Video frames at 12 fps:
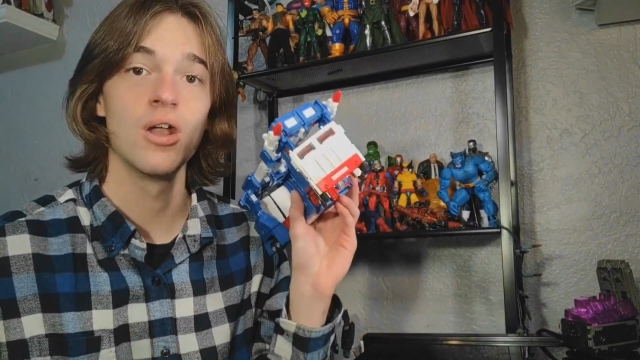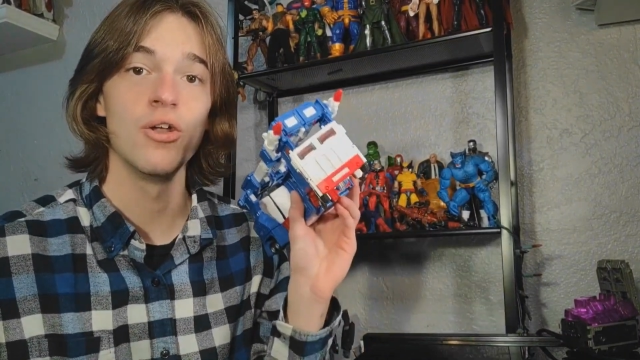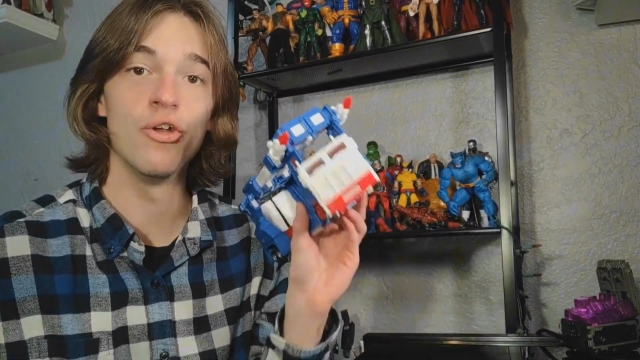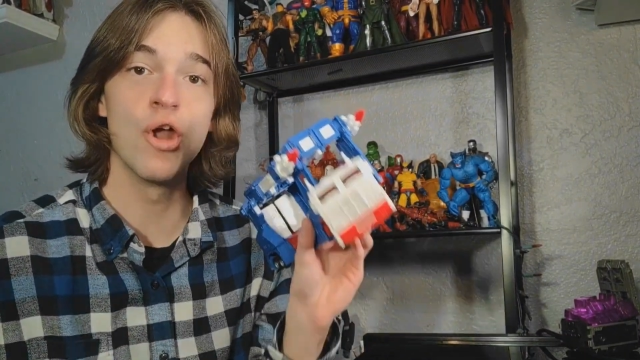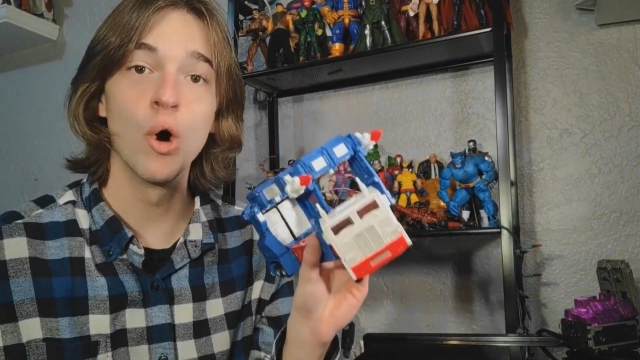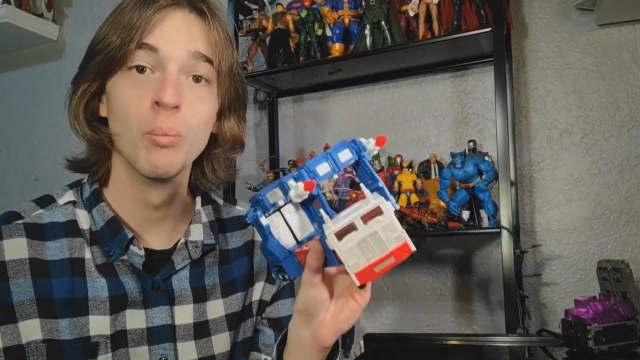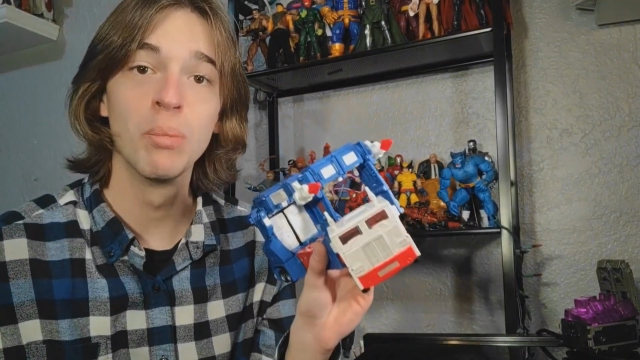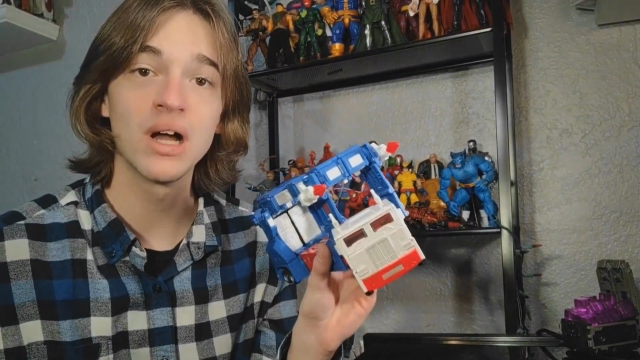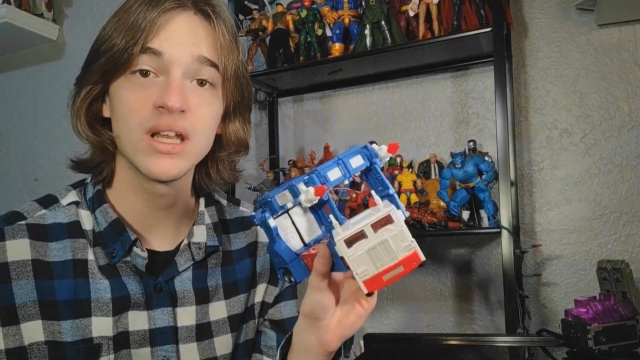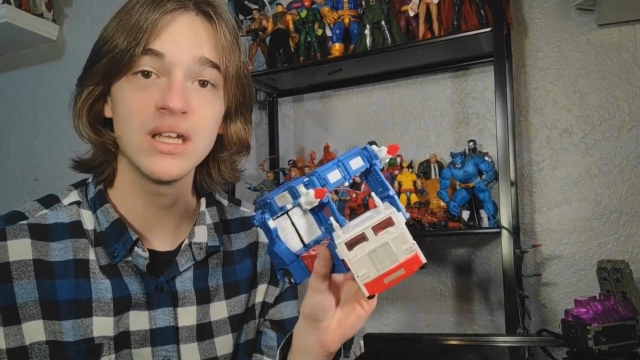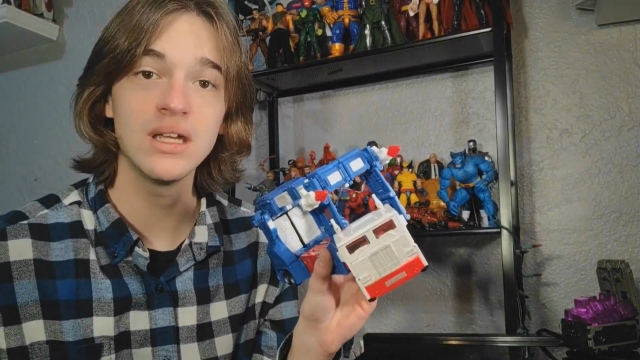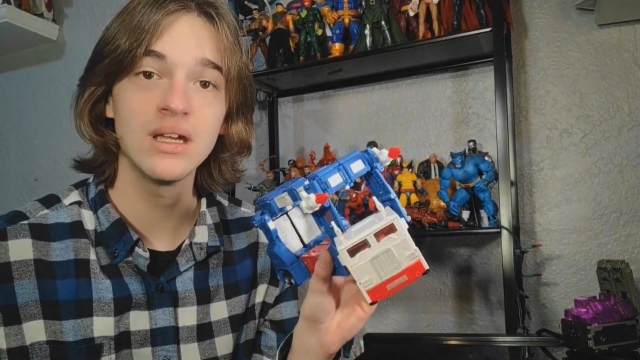
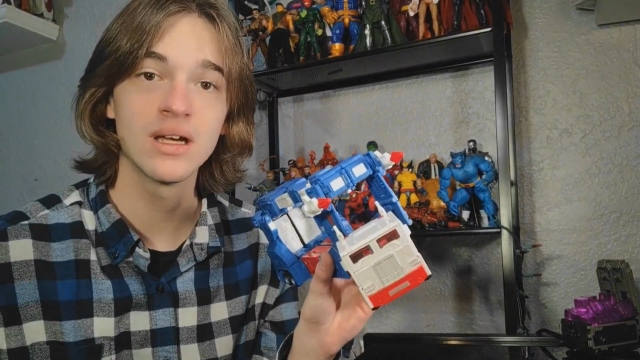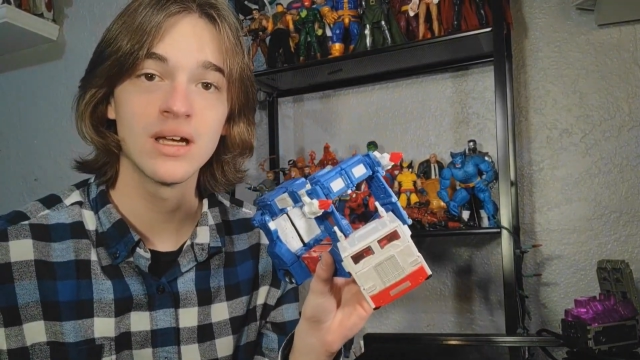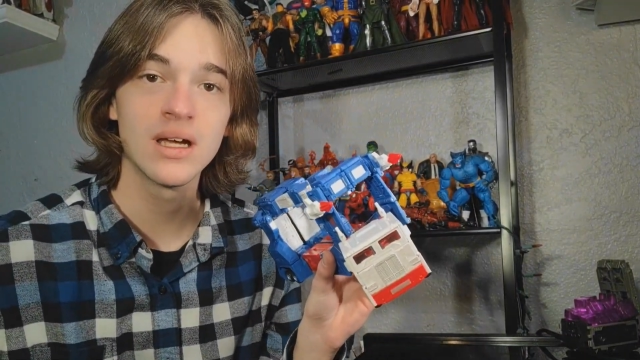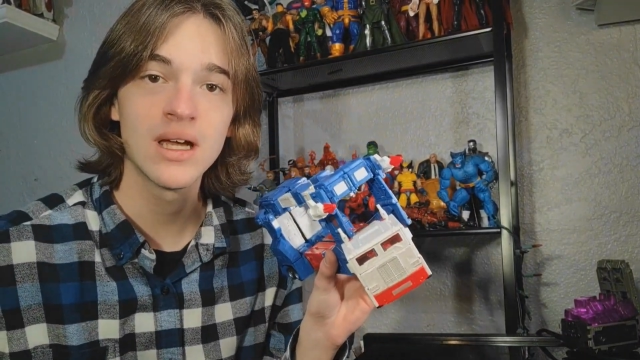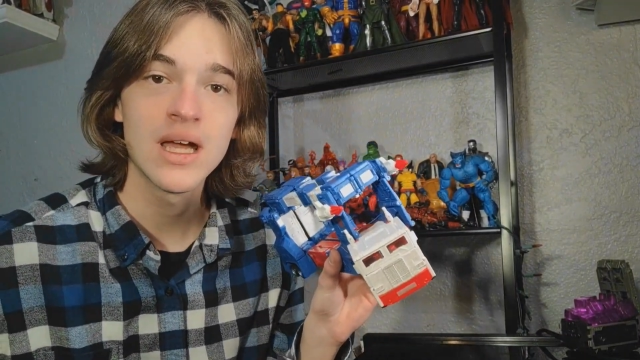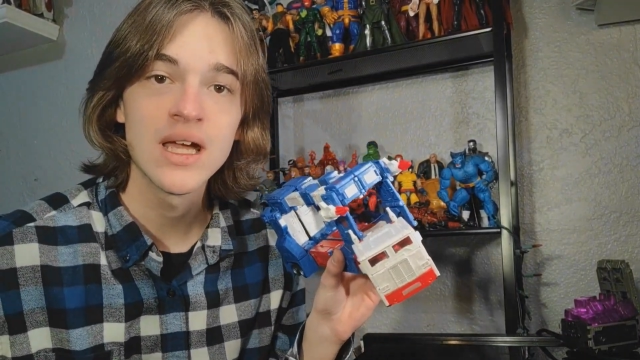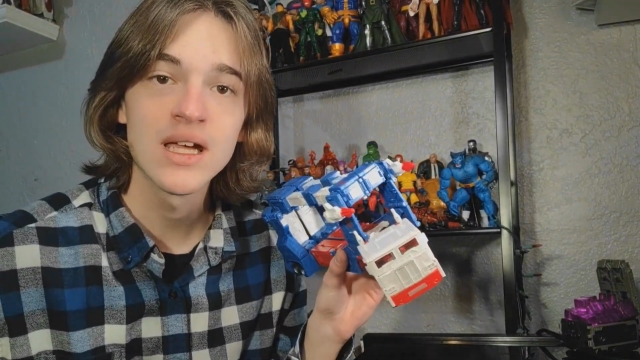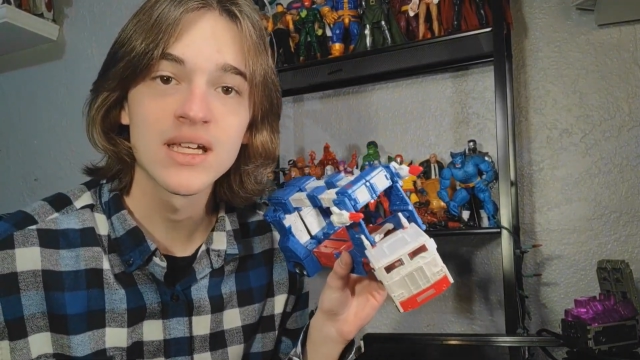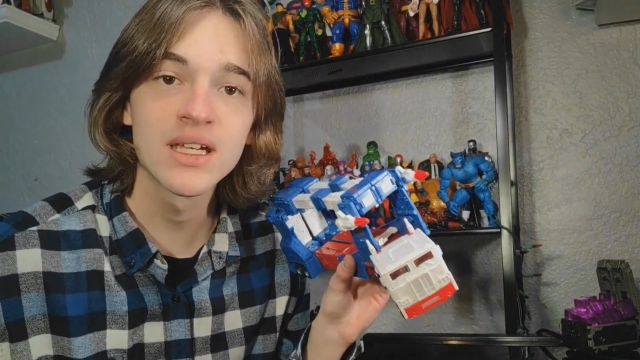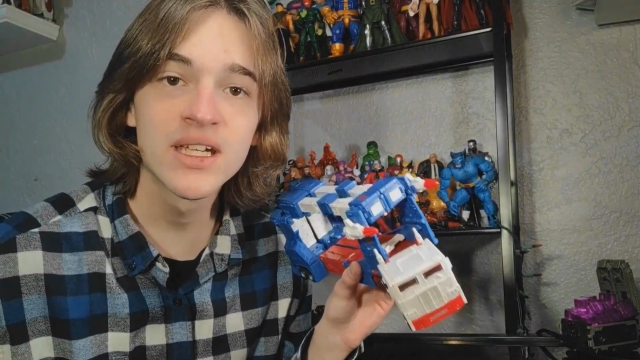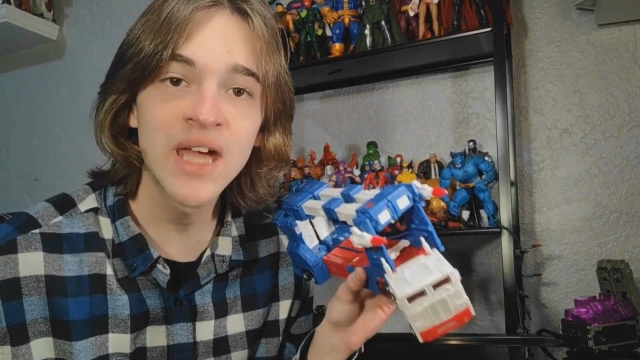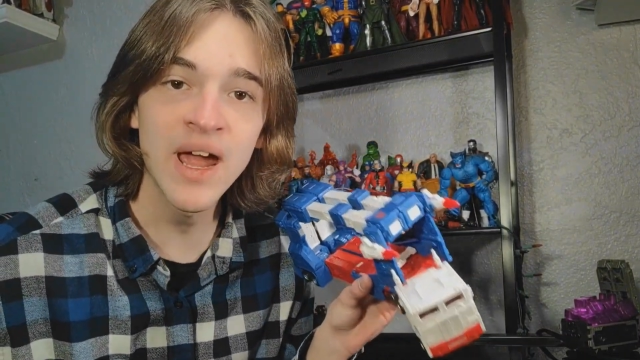Nobody
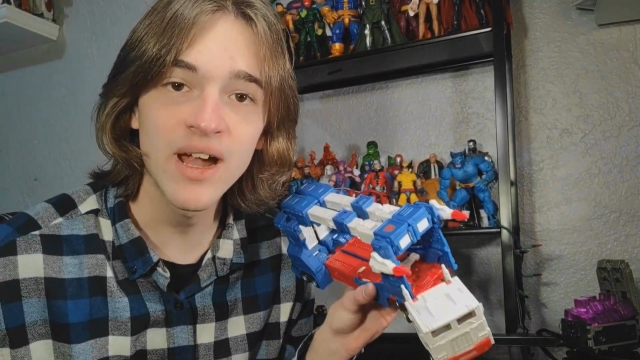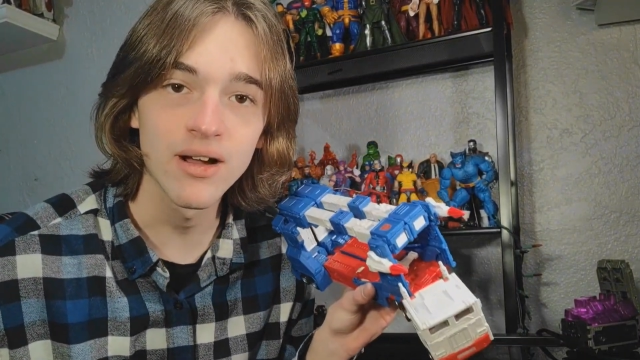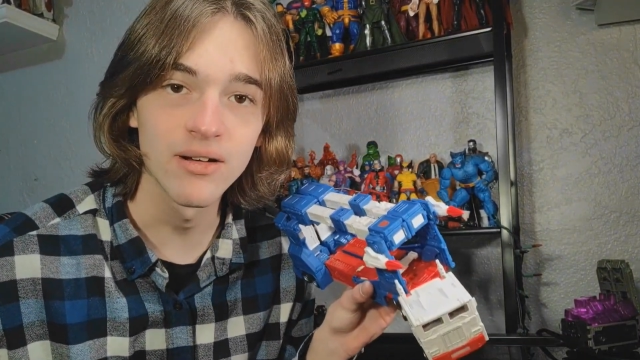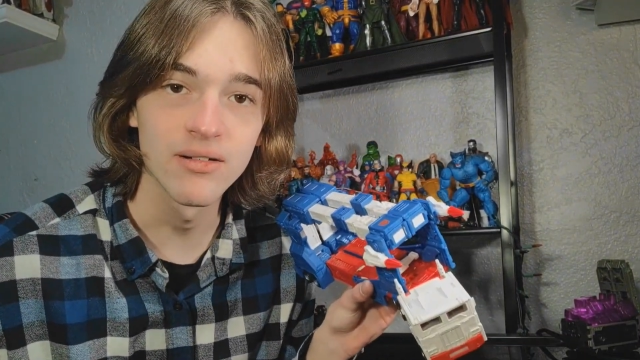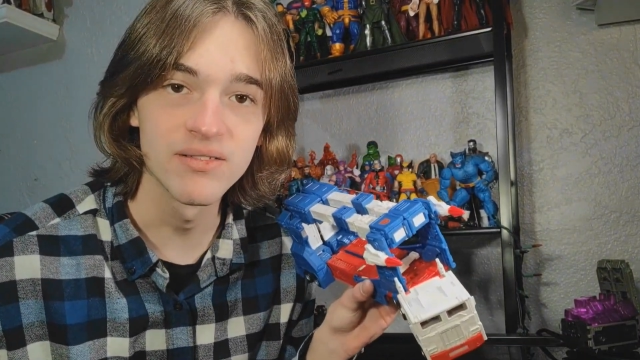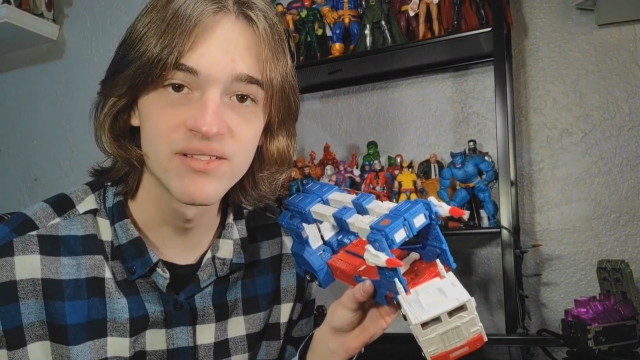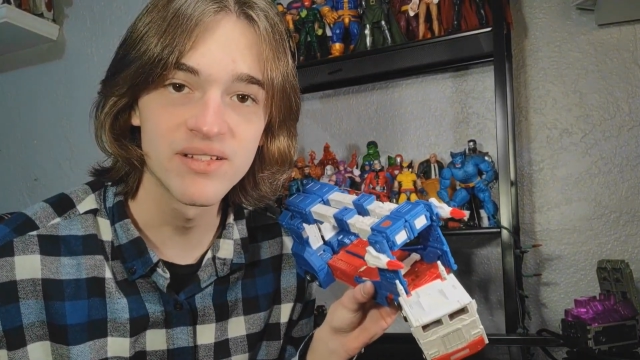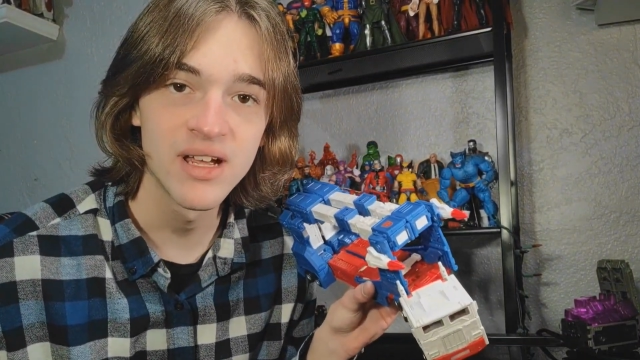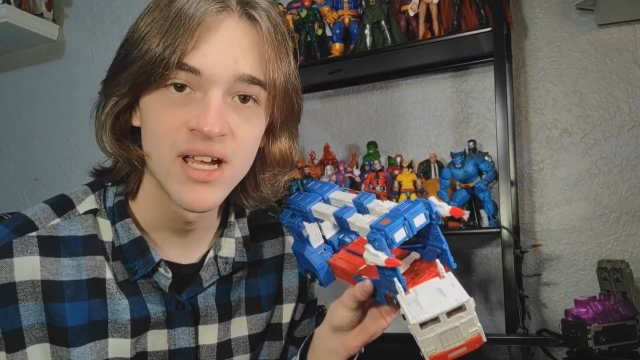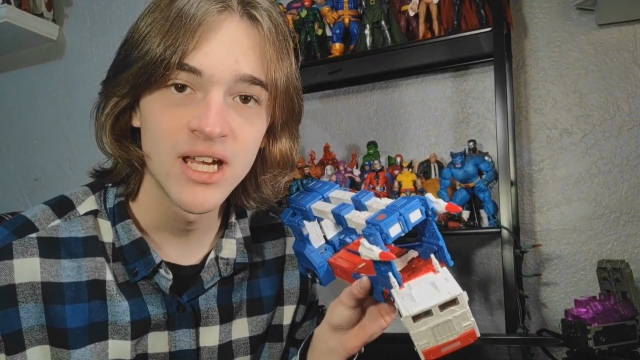cares